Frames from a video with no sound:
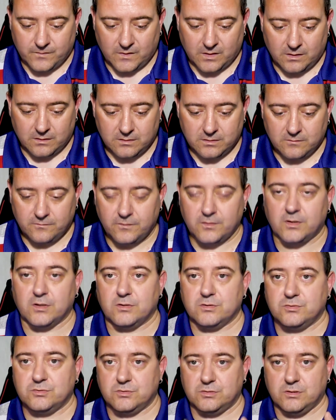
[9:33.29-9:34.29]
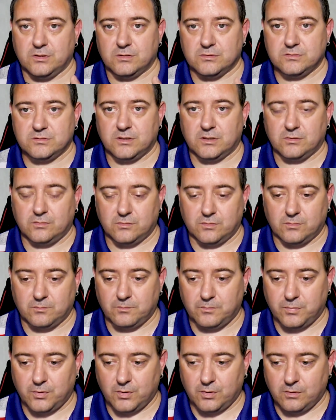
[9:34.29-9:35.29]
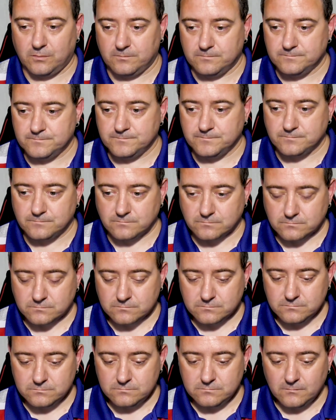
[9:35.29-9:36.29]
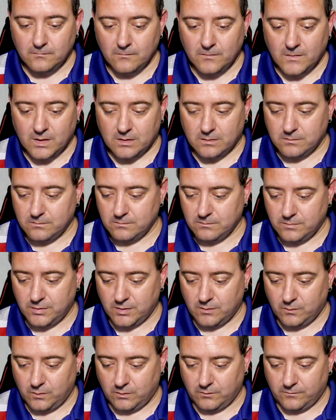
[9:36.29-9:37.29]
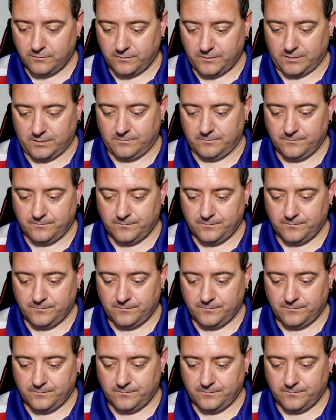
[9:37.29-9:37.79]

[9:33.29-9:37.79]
I did forget to show you it sitting on the bottom, but it will fit.